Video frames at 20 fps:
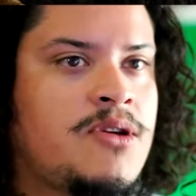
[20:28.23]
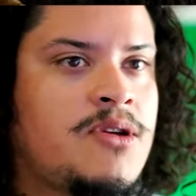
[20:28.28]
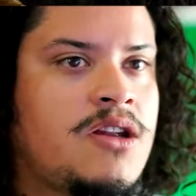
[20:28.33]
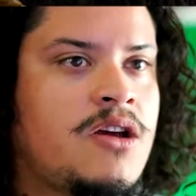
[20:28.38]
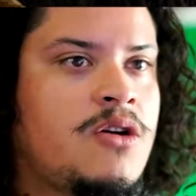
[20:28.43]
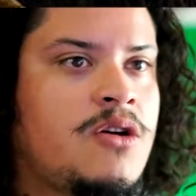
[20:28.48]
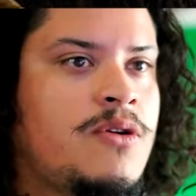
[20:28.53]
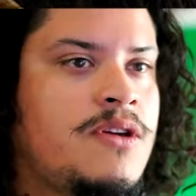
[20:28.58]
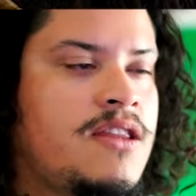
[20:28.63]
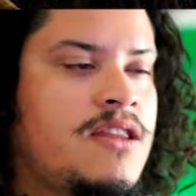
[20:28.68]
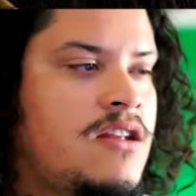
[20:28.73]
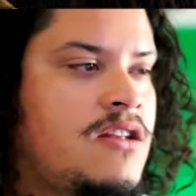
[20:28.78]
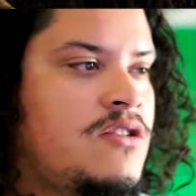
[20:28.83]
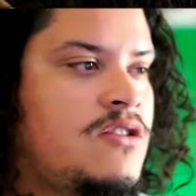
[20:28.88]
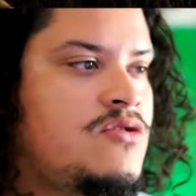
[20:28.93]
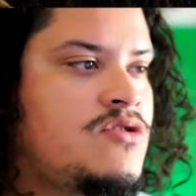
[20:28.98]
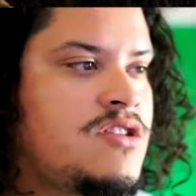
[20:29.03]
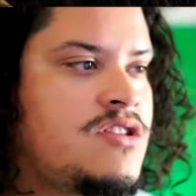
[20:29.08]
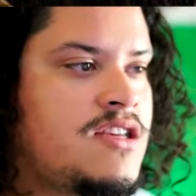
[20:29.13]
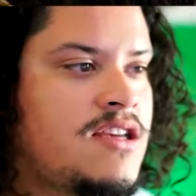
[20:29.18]
and then
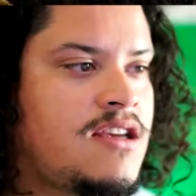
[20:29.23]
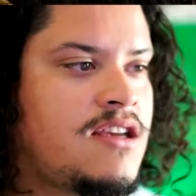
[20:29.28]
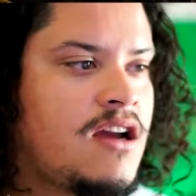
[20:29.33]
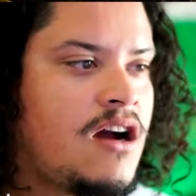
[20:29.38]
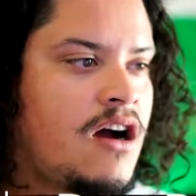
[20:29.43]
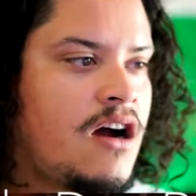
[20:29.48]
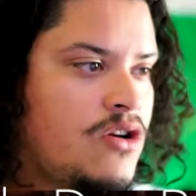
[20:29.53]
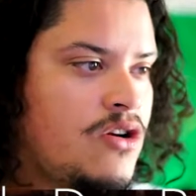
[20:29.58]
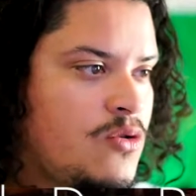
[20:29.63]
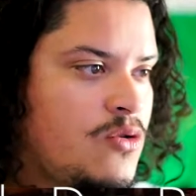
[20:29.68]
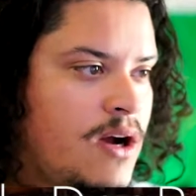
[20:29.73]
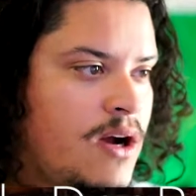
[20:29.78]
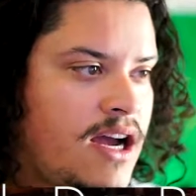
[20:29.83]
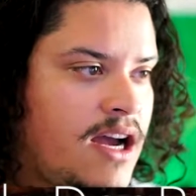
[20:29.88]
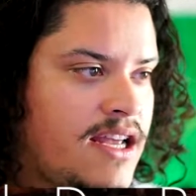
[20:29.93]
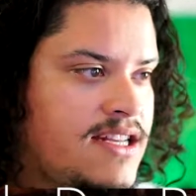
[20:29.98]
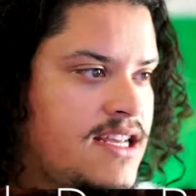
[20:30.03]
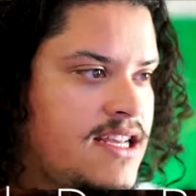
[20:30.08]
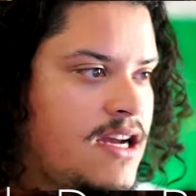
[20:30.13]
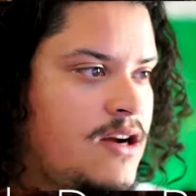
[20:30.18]
you see Otto
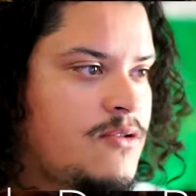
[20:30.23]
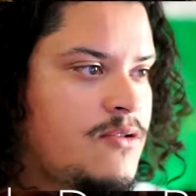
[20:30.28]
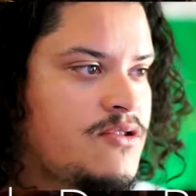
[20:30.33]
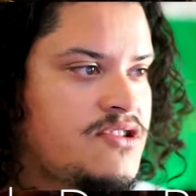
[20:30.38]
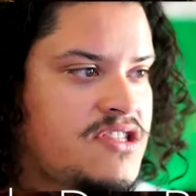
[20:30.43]
Hightower